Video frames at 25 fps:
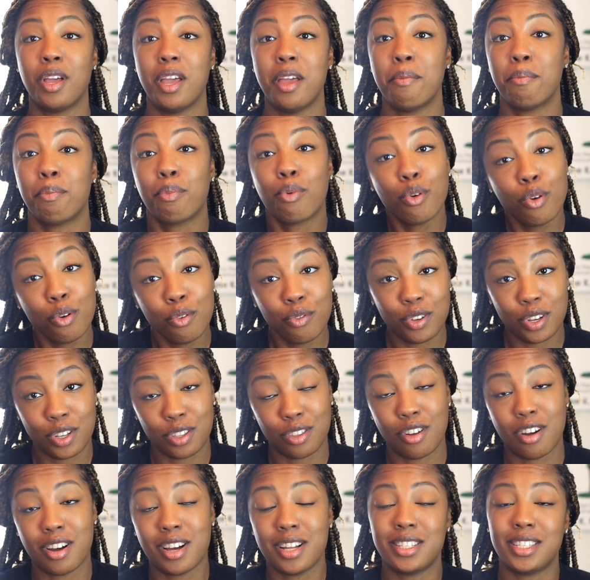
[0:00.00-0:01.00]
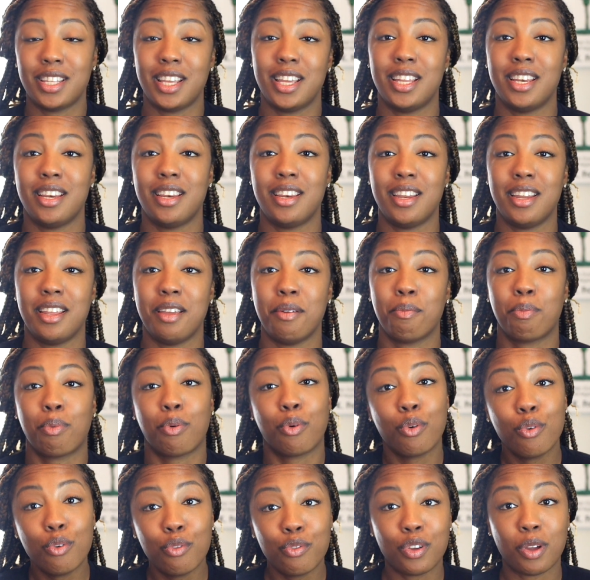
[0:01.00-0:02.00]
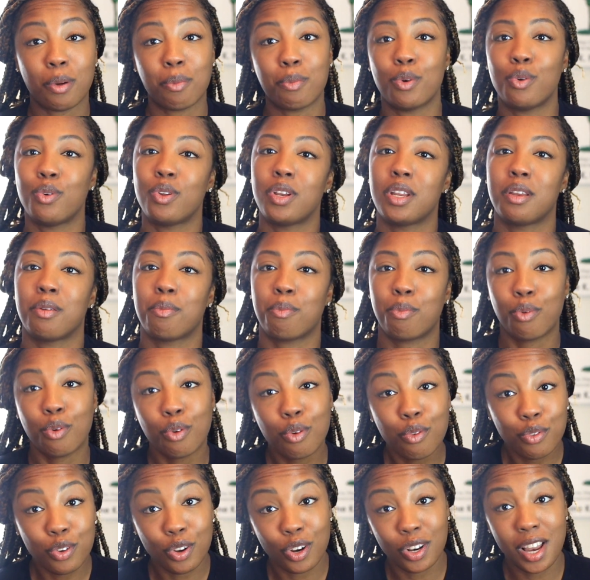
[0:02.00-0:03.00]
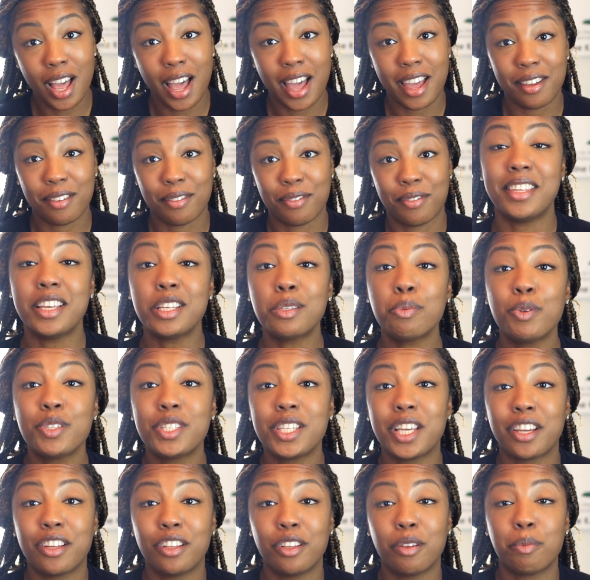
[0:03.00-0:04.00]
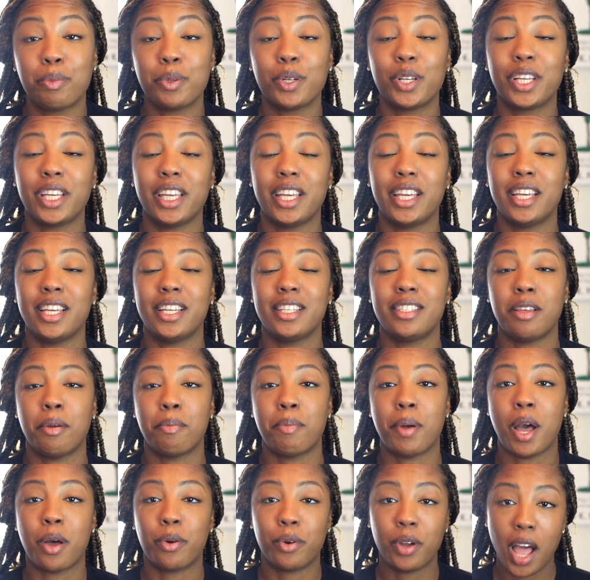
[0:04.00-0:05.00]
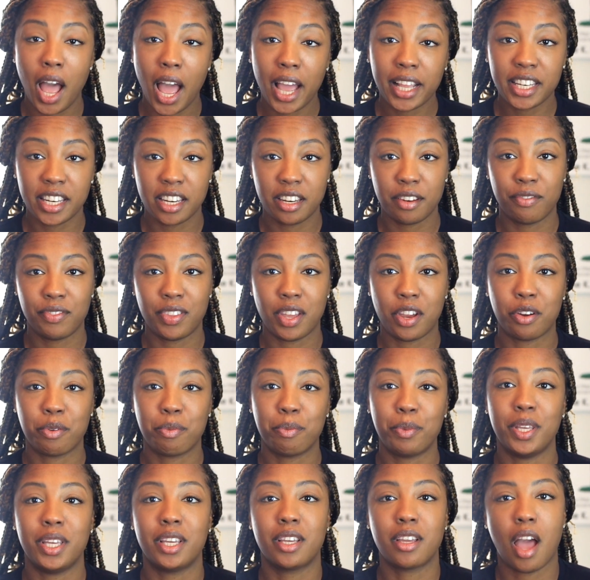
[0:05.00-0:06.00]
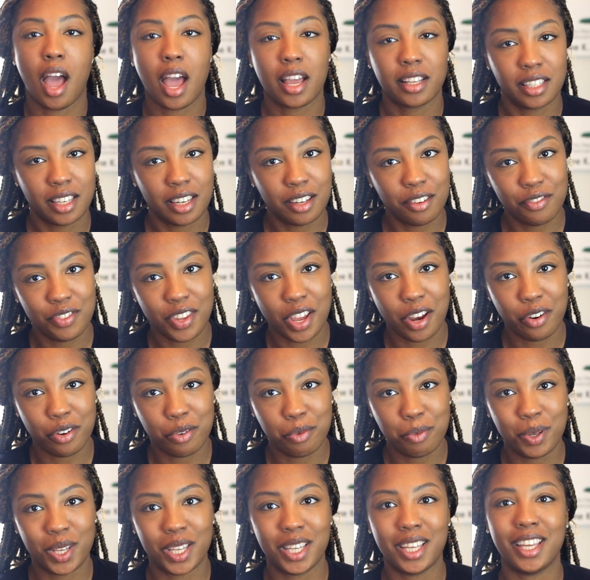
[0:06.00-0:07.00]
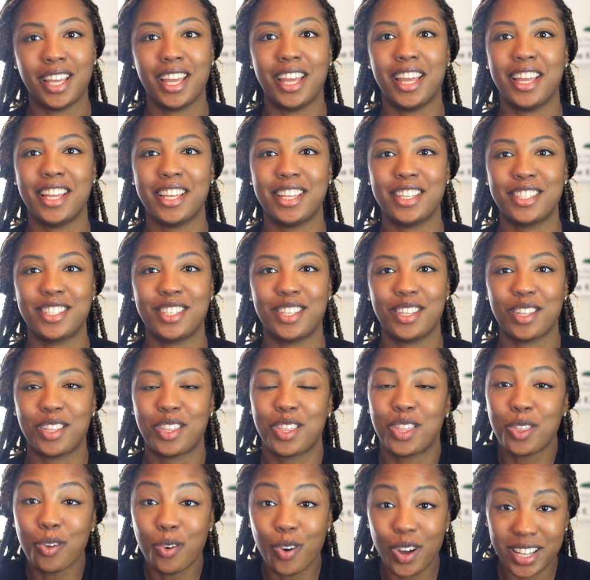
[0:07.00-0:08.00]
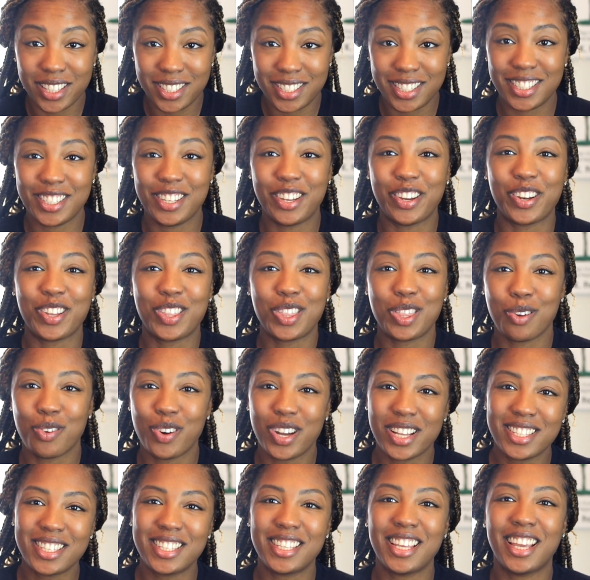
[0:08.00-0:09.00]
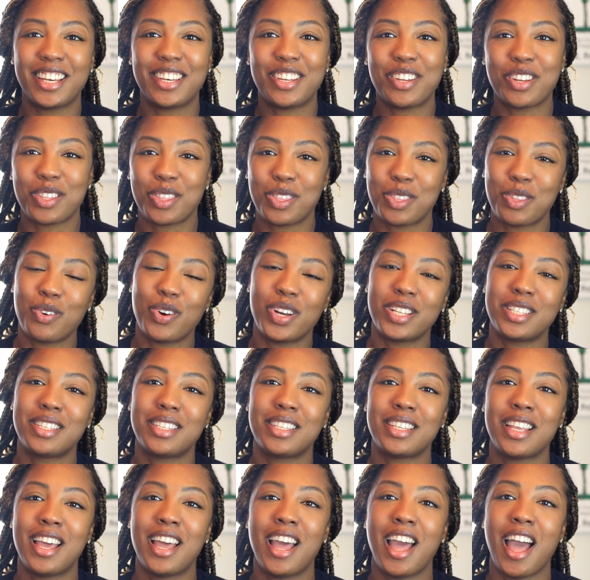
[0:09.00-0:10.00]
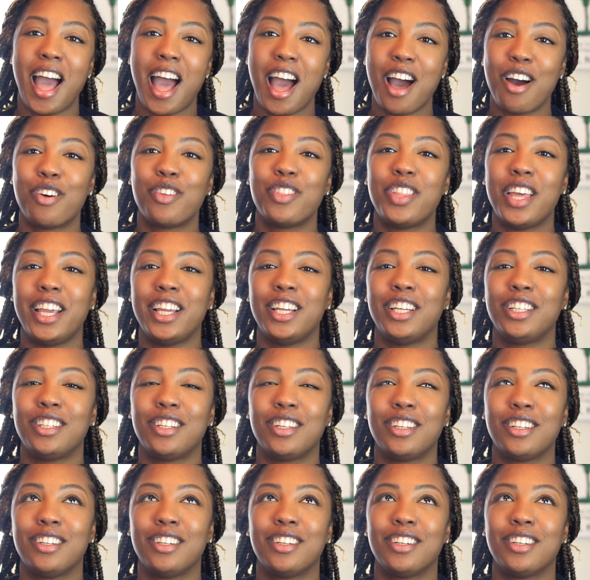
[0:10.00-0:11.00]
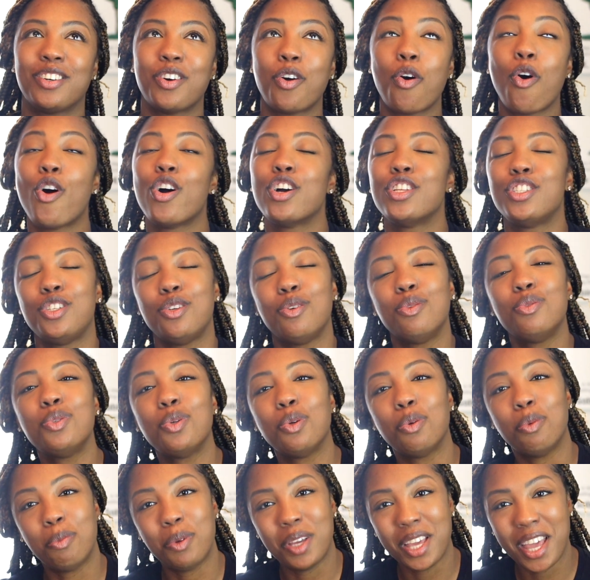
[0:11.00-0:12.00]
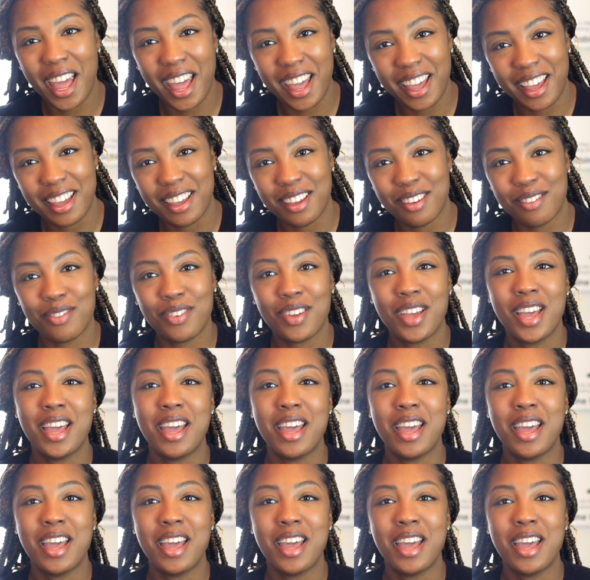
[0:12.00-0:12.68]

improve your thoughts and improve your mood and improve your life. This particular book is about cognitive therapy. Cognitive therapy is thoughts, your thoughts and your thoughts, how they cause you to behave.